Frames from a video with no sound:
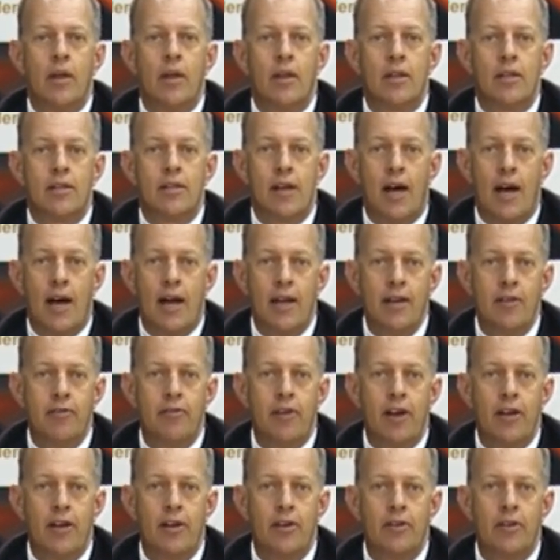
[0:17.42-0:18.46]
This highly
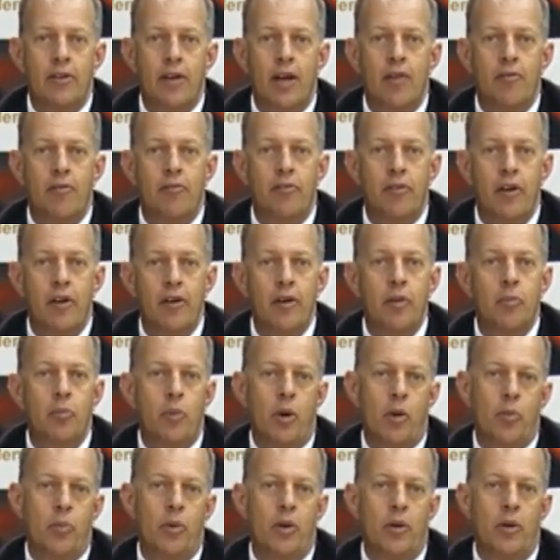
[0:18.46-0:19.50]
valued and very
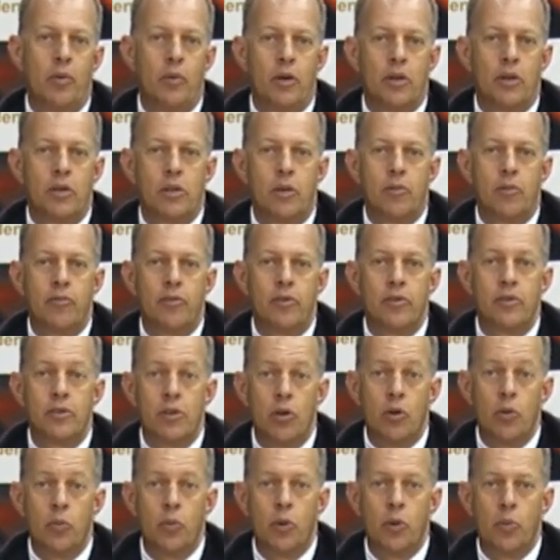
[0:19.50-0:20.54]
popular workshop for
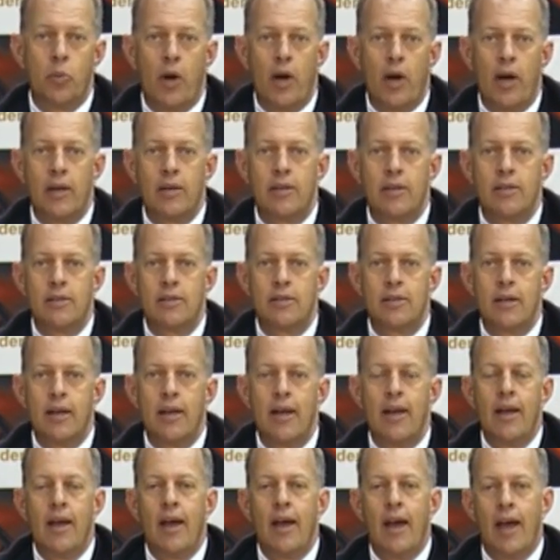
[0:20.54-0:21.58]
sole proprietors
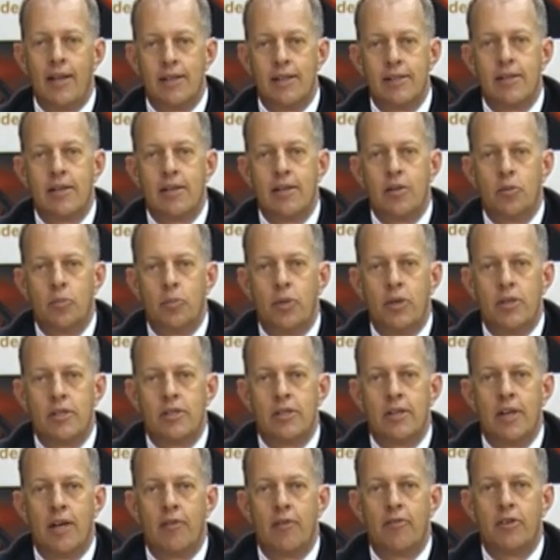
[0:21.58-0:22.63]
and single
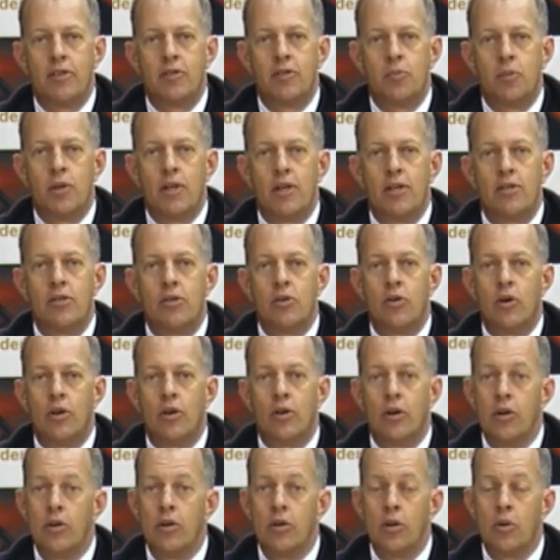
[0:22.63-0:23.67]
person FSPs who are
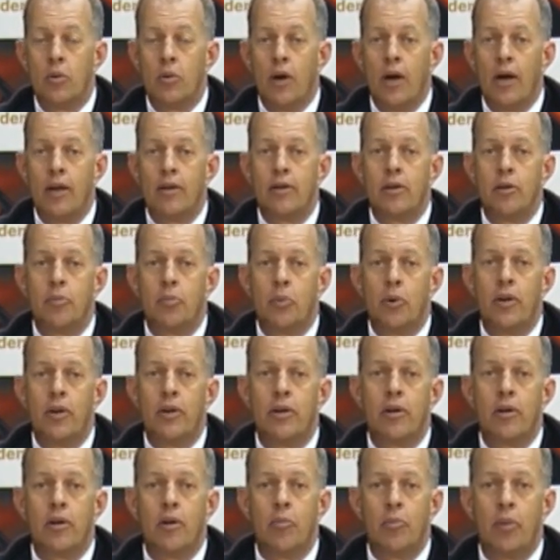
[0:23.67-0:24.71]
not required to
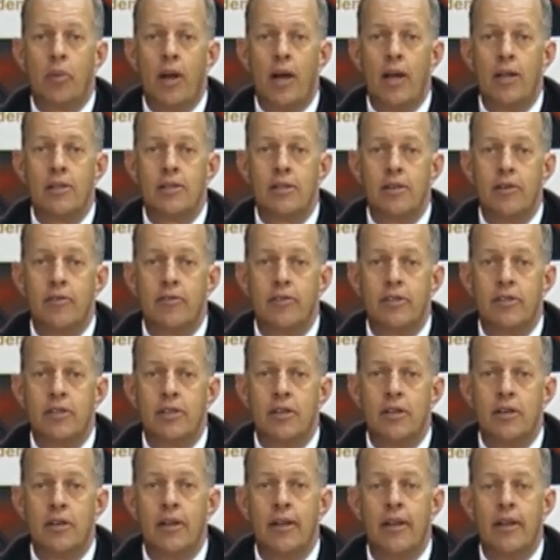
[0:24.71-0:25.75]
appoint a compliance
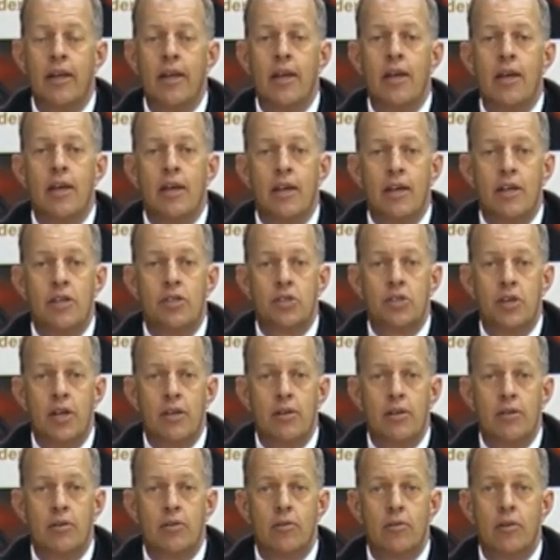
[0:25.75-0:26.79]
officer is
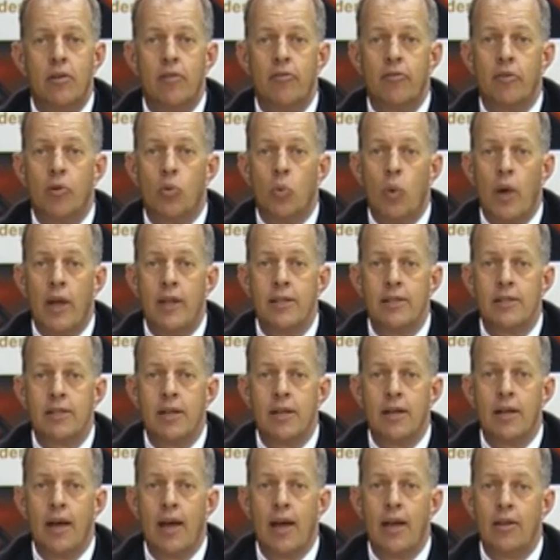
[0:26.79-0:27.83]
scheduled for
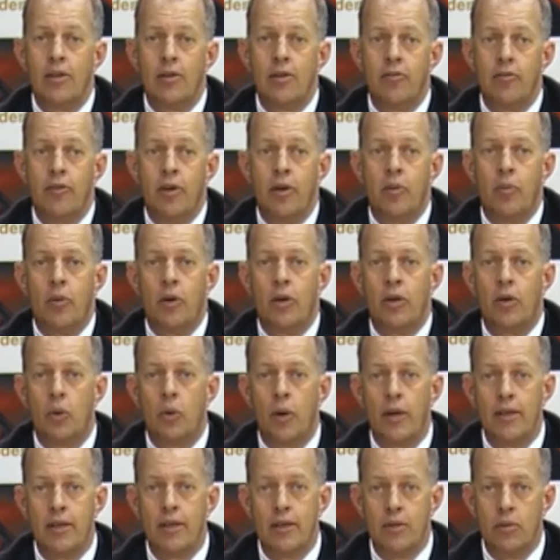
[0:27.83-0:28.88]
Wednesday, 8th of February
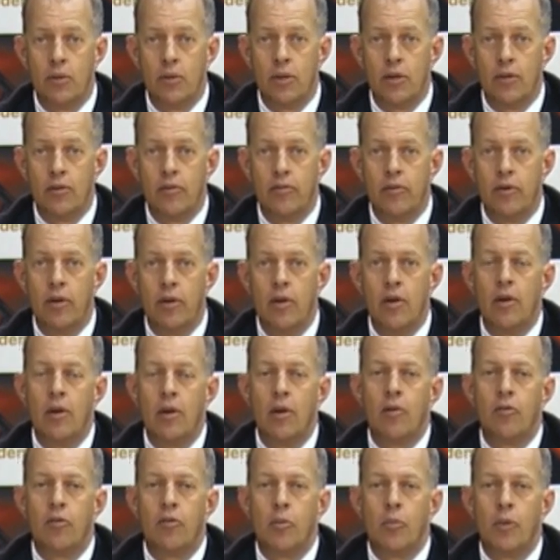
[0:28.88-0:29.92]
2012
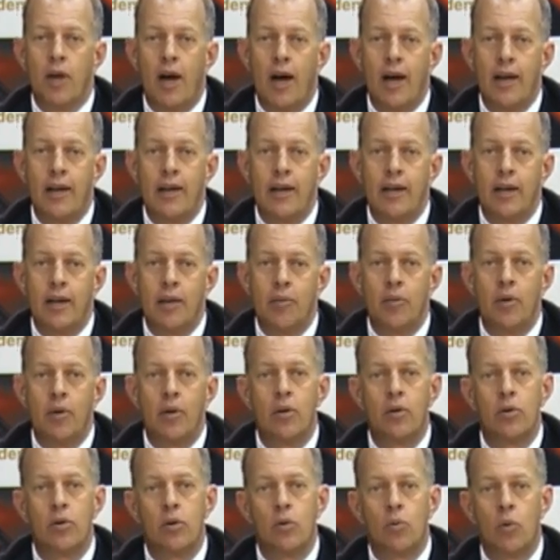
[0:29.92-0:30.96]
from 9 a.m.
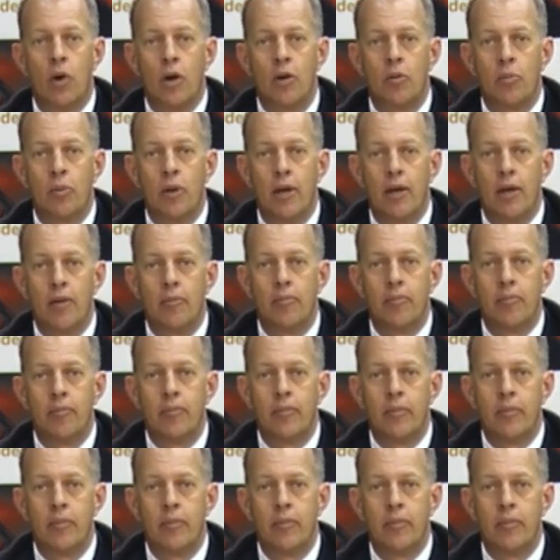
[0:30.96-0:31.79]
to 1 p.m.